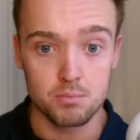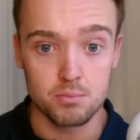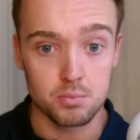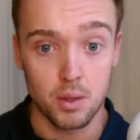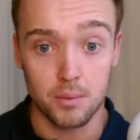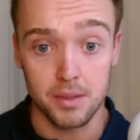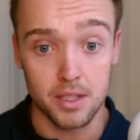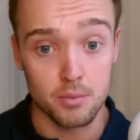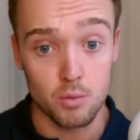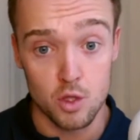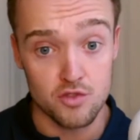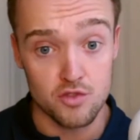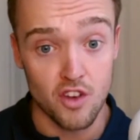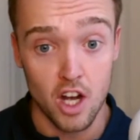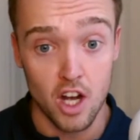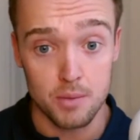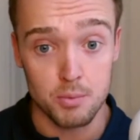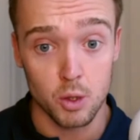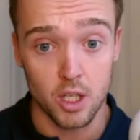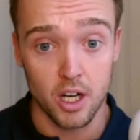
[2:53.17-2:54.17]
probably the most
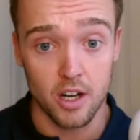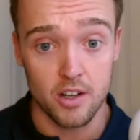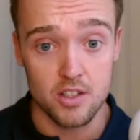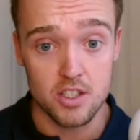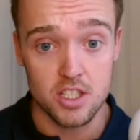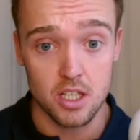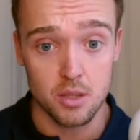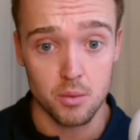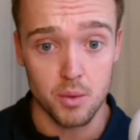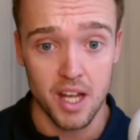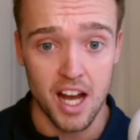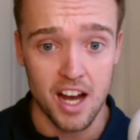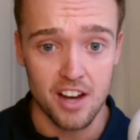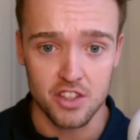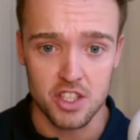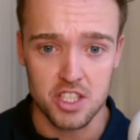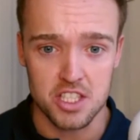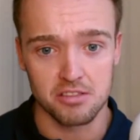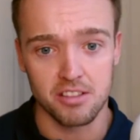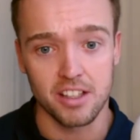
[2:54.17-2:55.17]
valuable currency that we have,
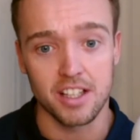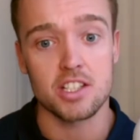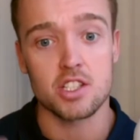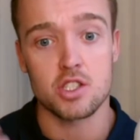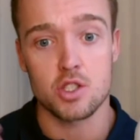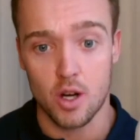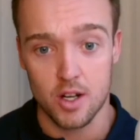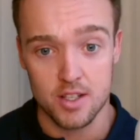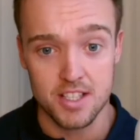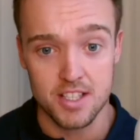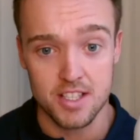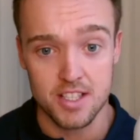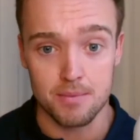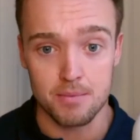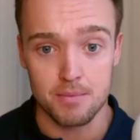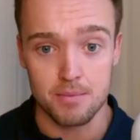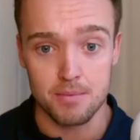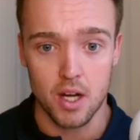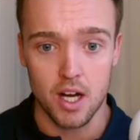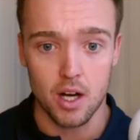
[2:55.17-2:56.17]
because it links to our time
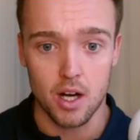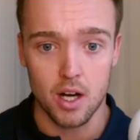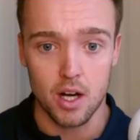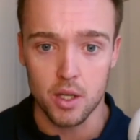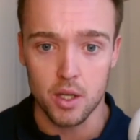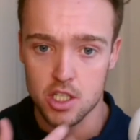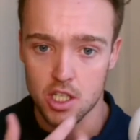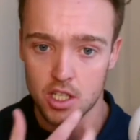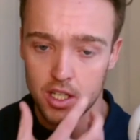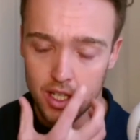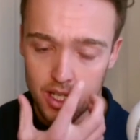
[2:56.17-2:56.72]
as well, which